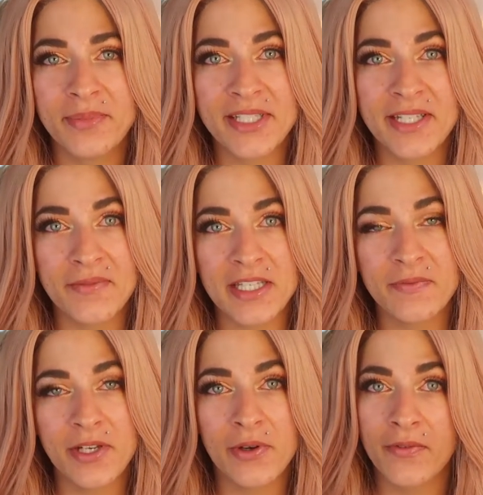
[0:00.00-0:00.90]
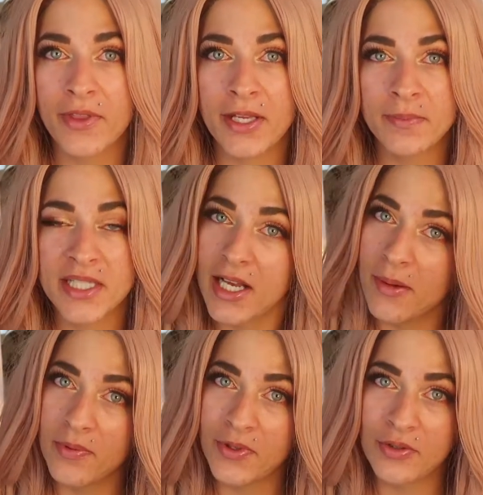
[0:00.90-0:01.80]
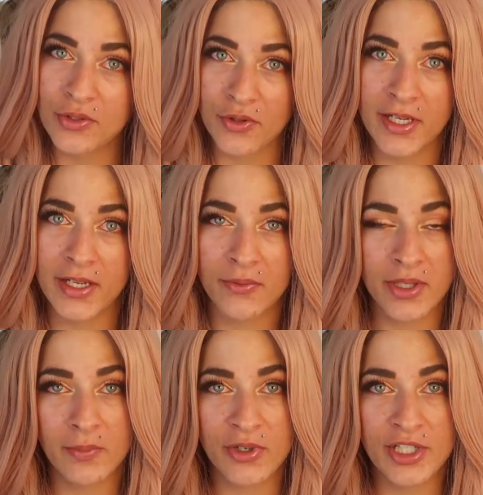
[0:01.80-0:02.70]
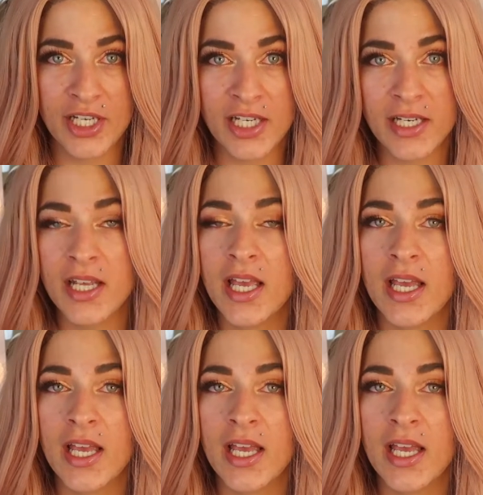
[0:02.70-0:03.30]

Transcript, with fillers: please give this video a thumbs up if you enjoy it. I really appreciate it.